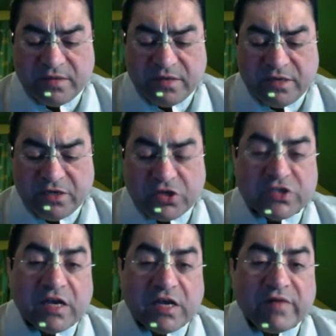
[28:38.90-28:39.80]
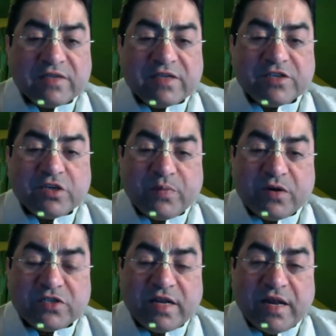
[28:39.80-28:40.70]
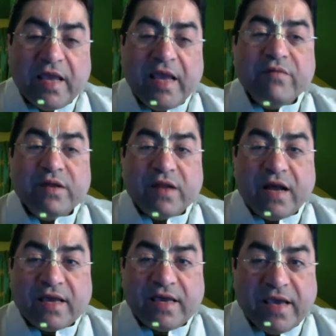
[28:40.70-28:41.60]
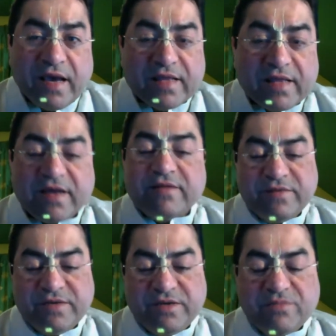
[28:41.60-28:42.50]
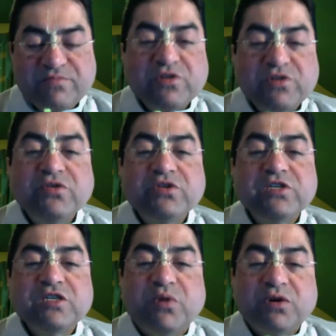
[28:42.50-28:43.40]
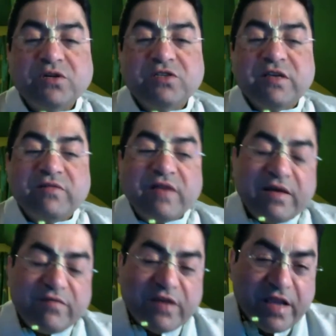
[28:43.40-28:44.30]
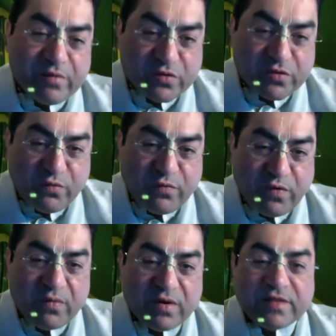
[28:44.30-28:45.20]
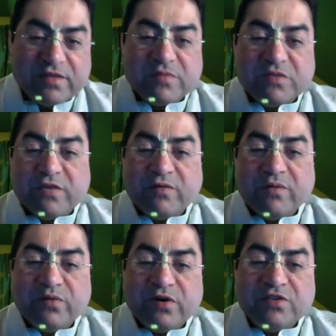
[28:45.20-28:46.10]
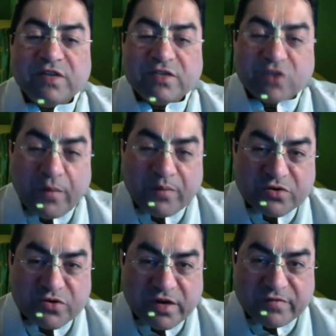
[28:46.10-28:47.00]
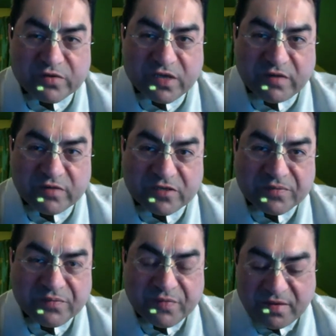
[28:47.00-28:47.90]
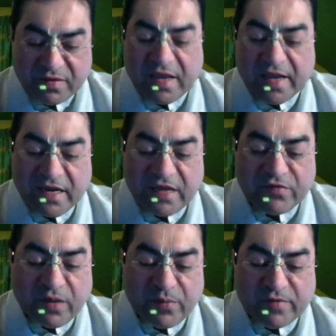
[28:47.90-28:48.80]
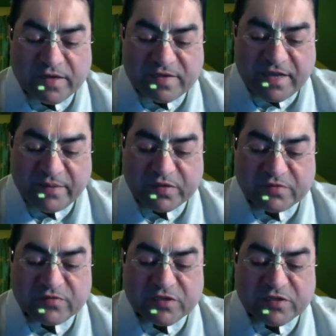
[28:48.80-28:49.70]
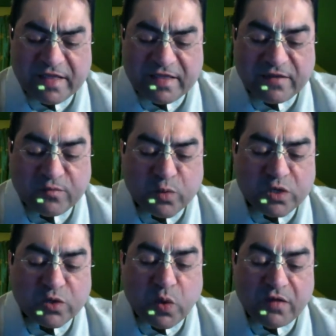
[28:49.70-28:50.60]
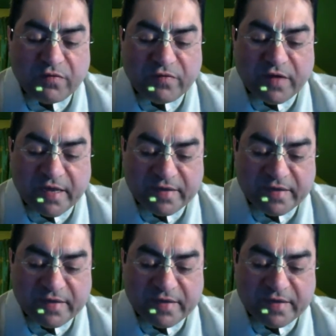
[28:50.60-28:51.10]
So serving such a person, even Agyata, produces potency where we are able to move forward in the subsequent births and there's opportunity for service. I can give you a couple of examples which I think would qualify,